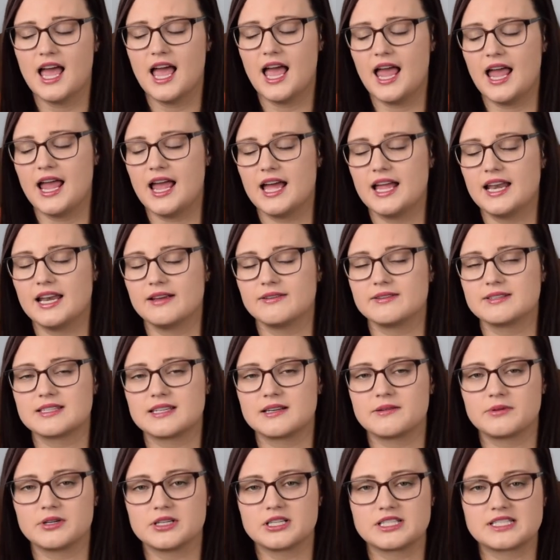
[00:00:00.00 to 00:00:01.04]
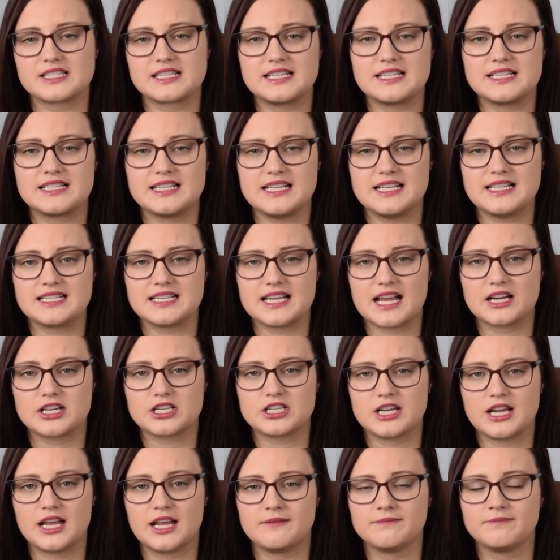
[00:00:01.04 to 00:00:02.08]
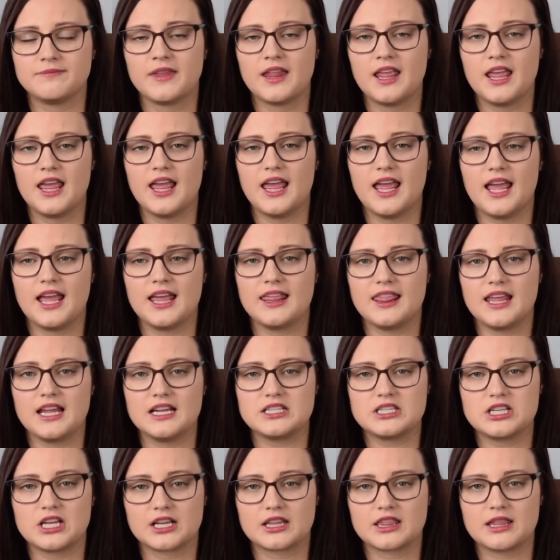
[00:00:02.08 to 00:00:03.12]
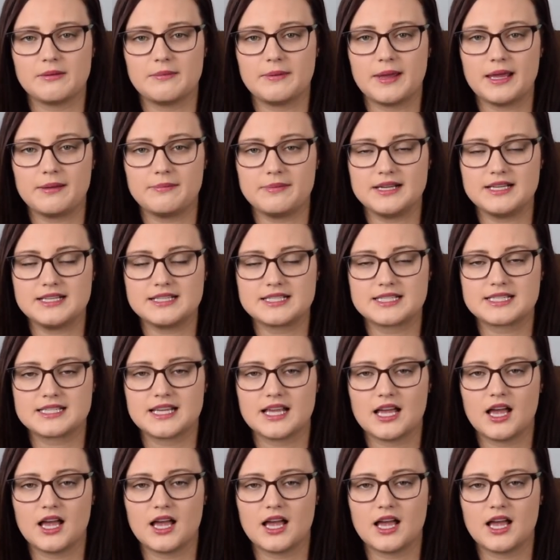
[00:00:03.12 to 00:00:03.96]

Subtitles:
And it was an emergency C-section, and they took the babies